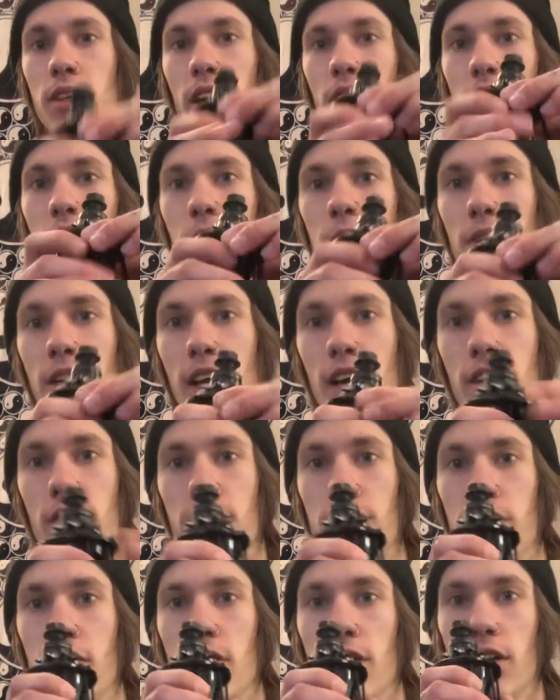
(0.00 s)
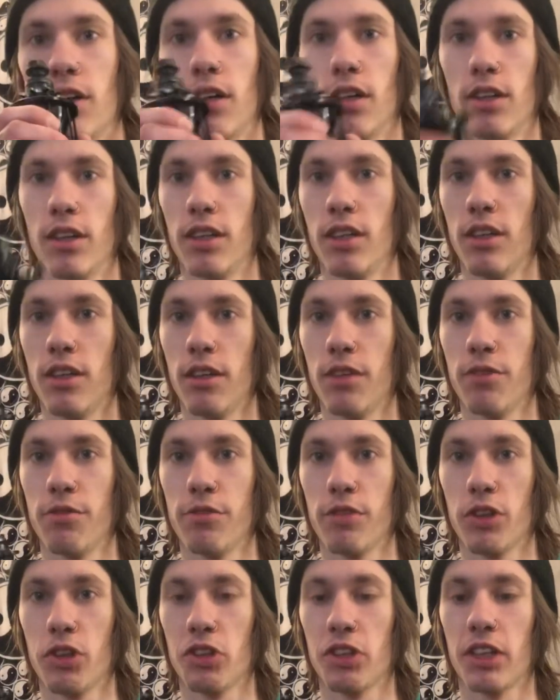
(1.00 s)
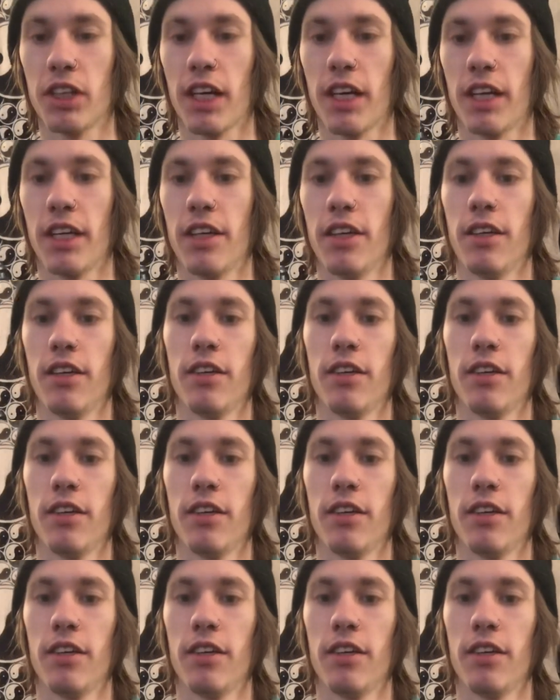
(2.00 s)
that we have the first side,